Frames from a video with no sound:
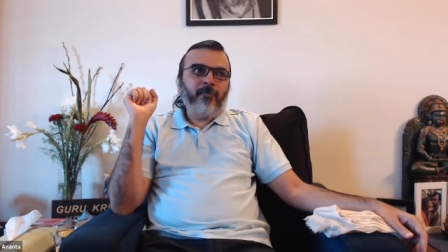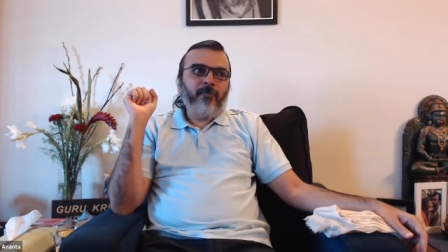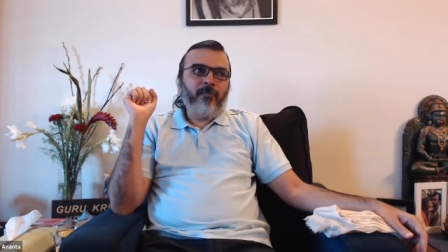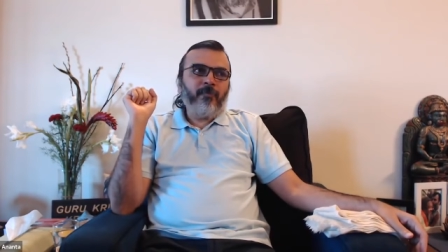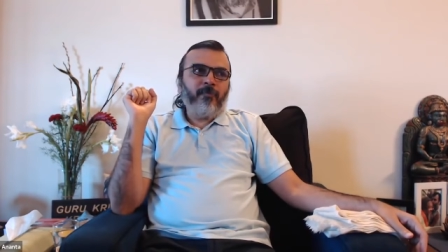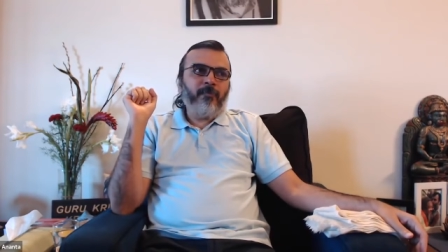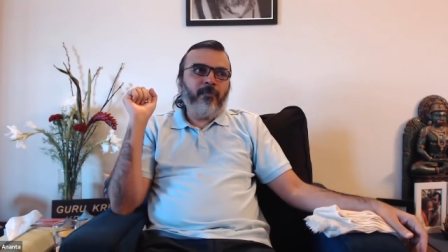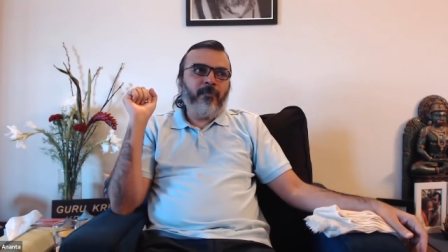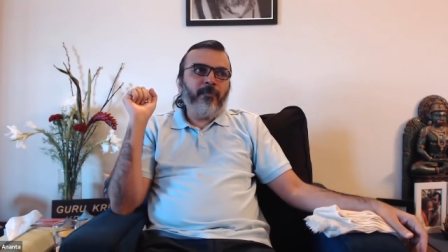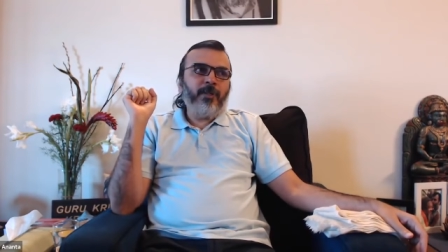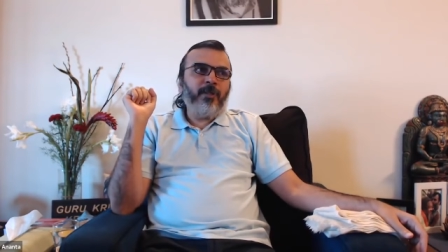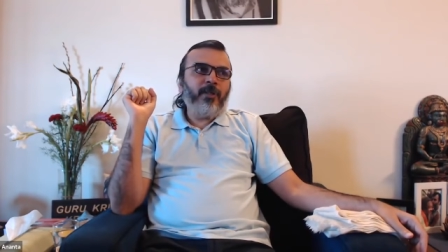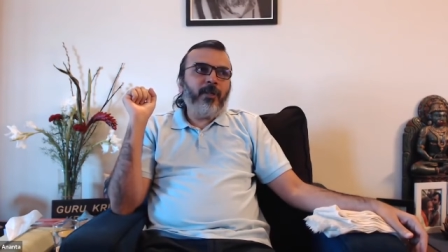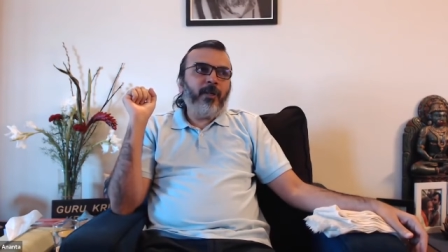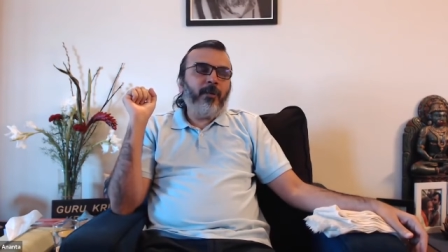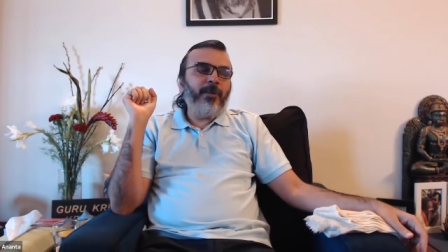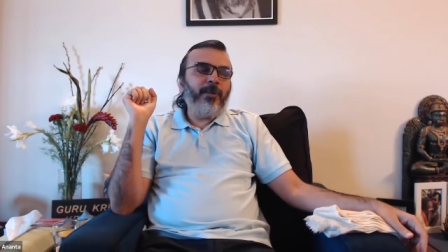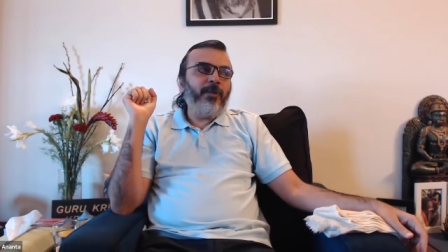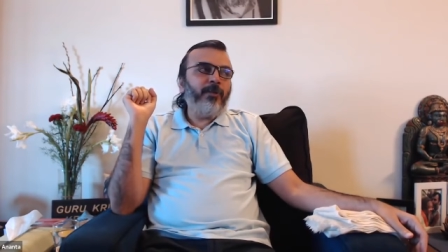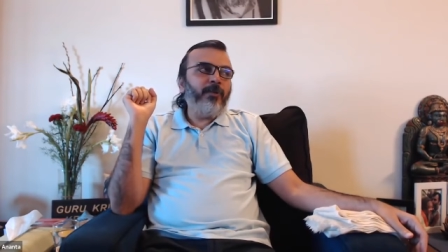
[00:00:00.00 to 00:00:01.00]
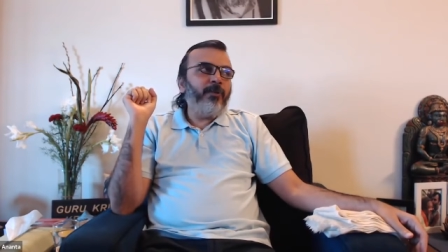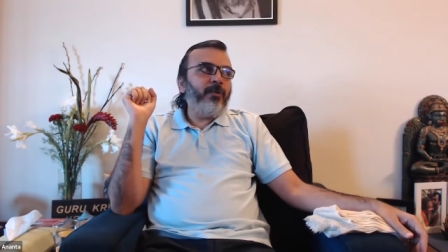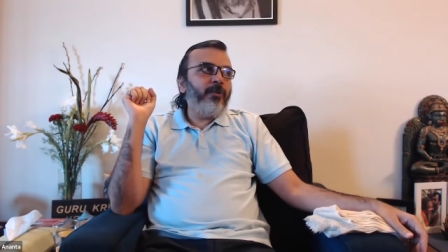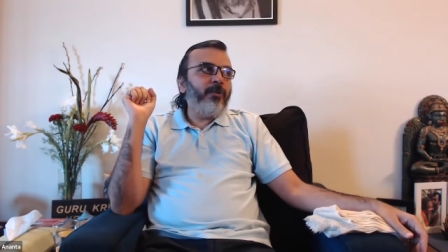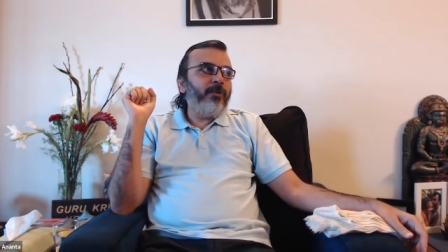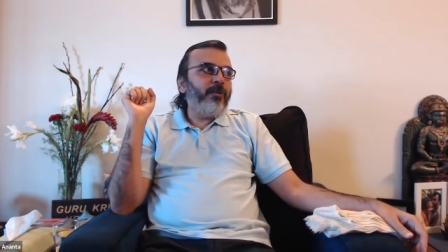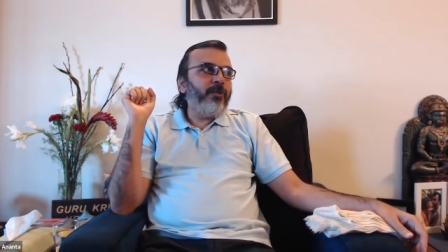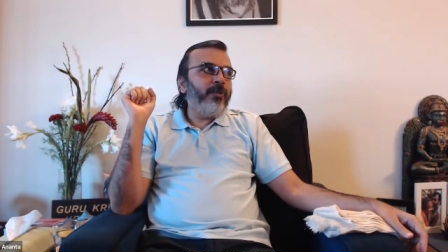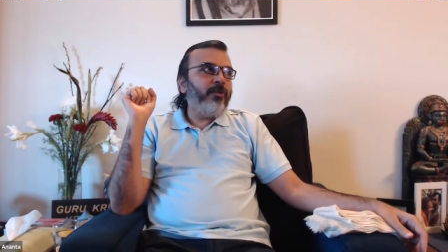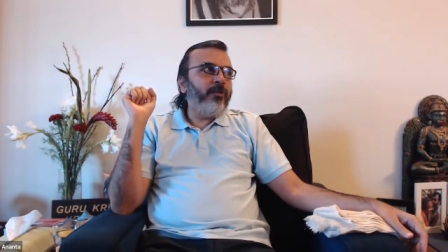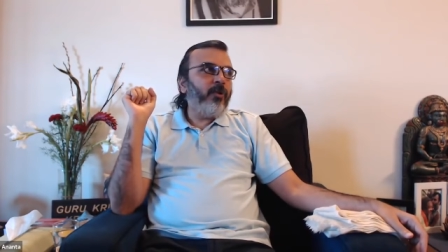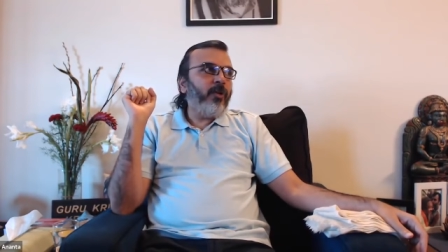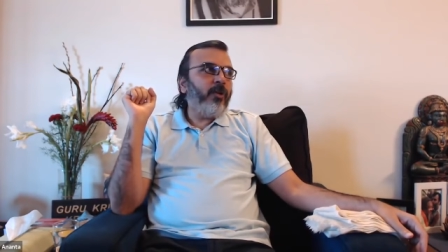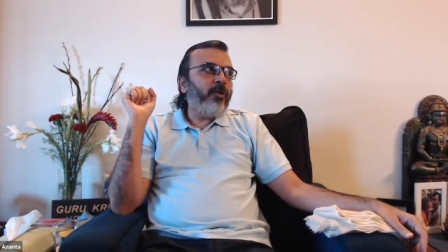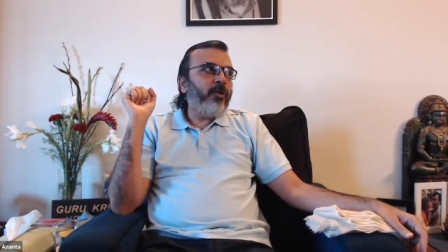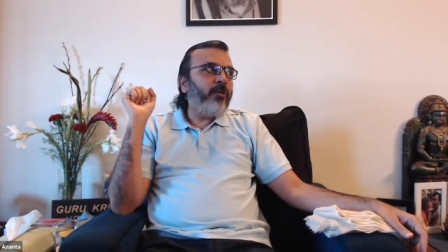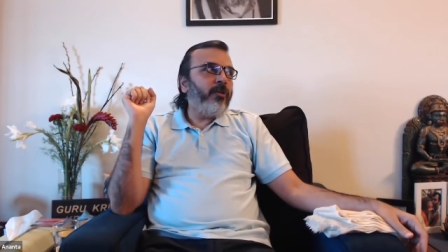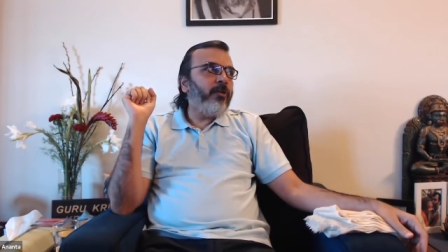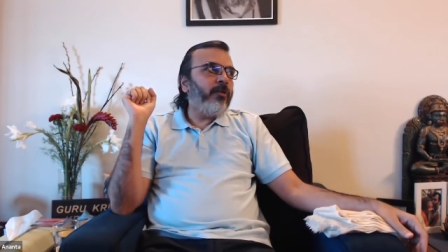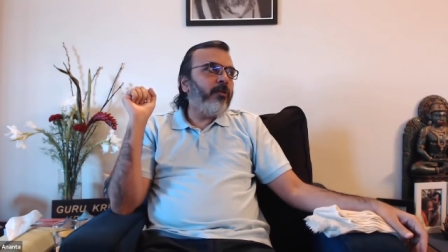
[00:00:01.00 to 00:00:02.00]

But coming to the truth is not a